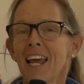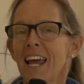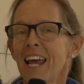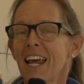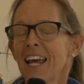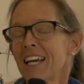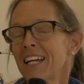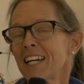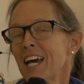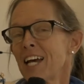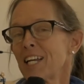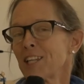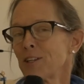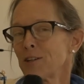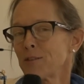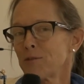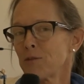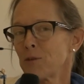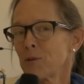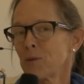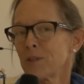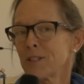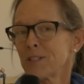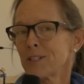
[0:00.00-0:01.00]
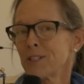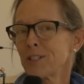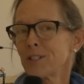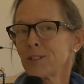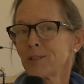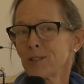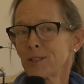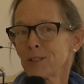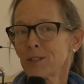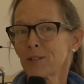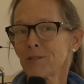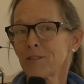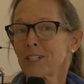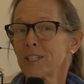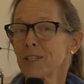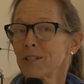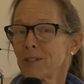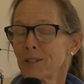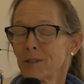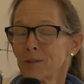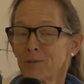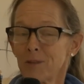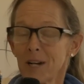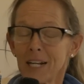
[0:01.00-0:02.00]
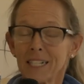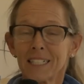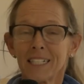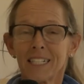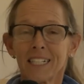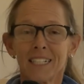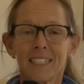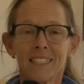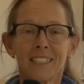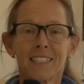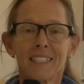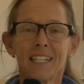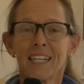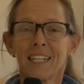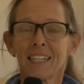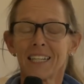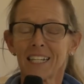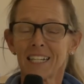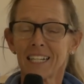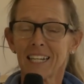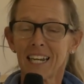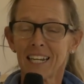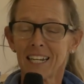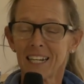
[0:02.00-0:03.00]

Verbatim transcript: and I look forward to serving the residents and the